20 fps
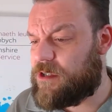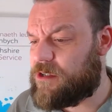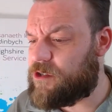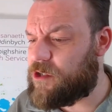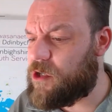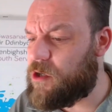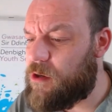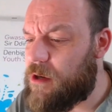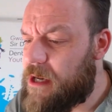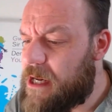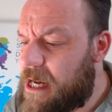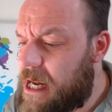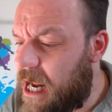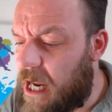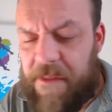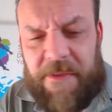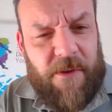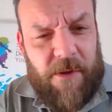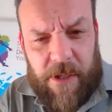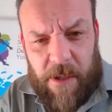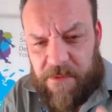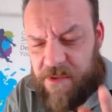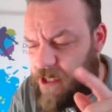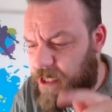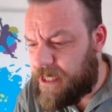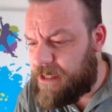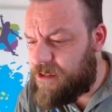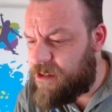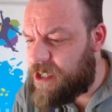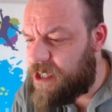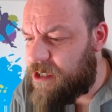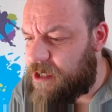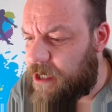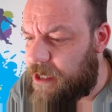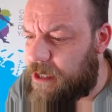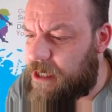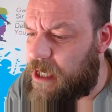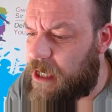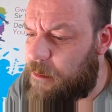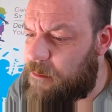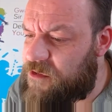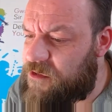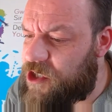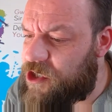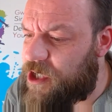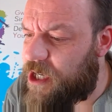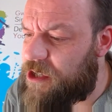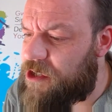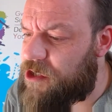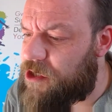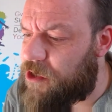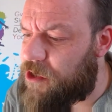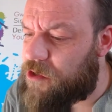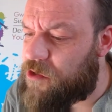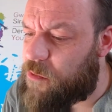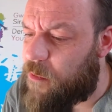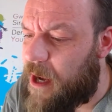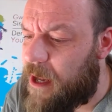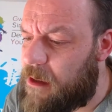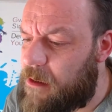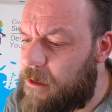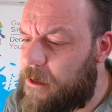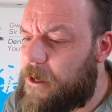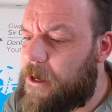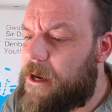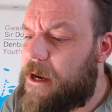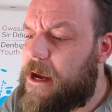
So I thought that was an interesting suggestion as well.